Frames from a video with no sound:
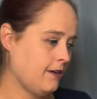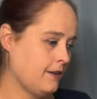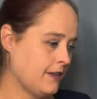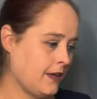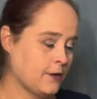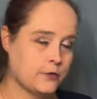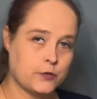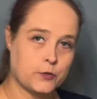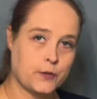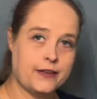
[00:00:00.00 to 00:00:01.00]
that goes to
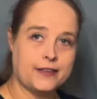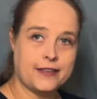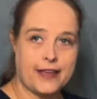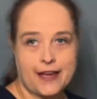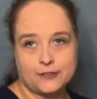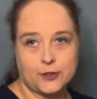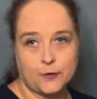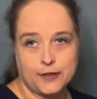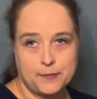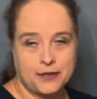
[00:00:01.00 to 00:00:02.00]
Sweden, they have to go a
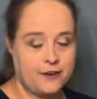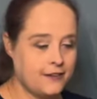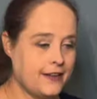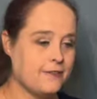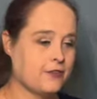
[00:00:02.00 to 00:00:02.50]
little bit earlier.